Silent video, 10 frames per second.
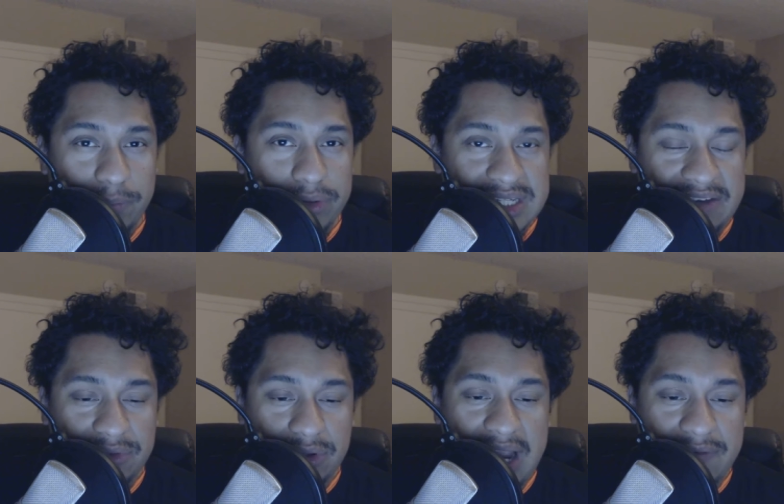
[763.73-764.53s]
upwards
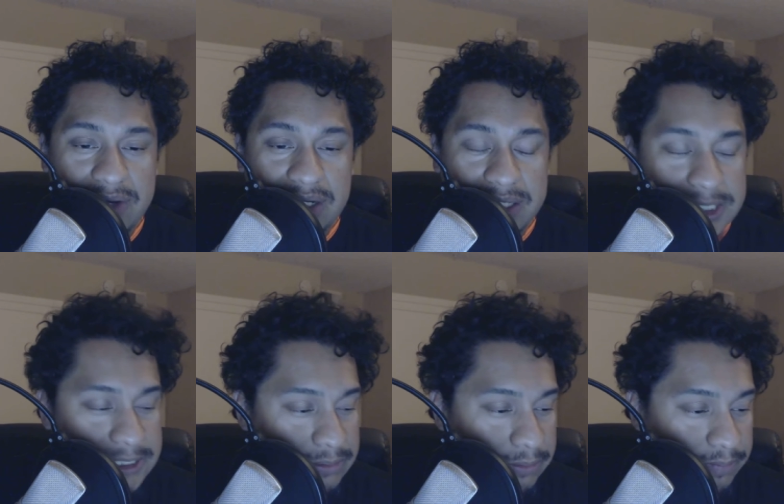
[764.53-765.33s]
after having,
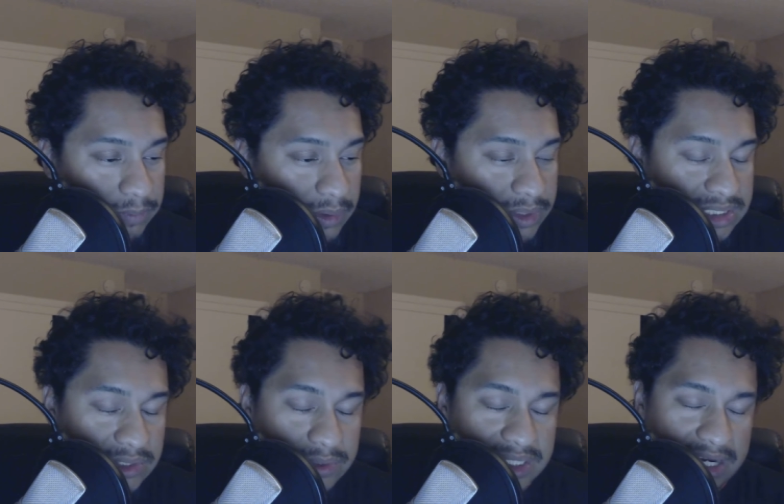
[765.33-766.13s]
uh,
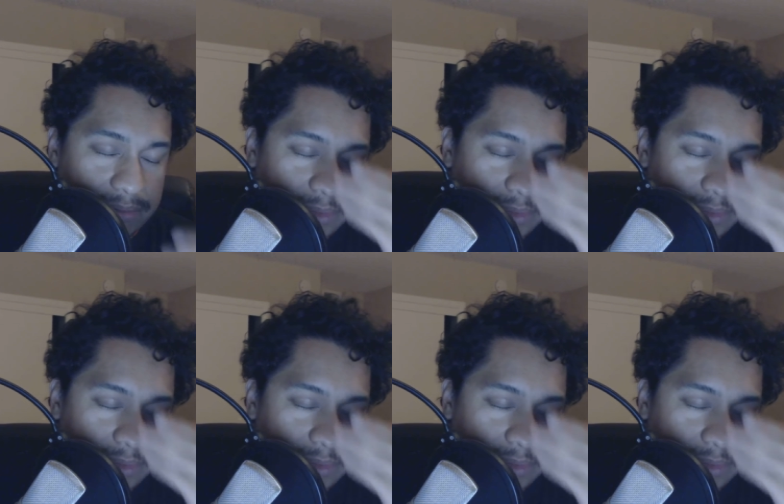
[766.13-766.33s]
what's the dude's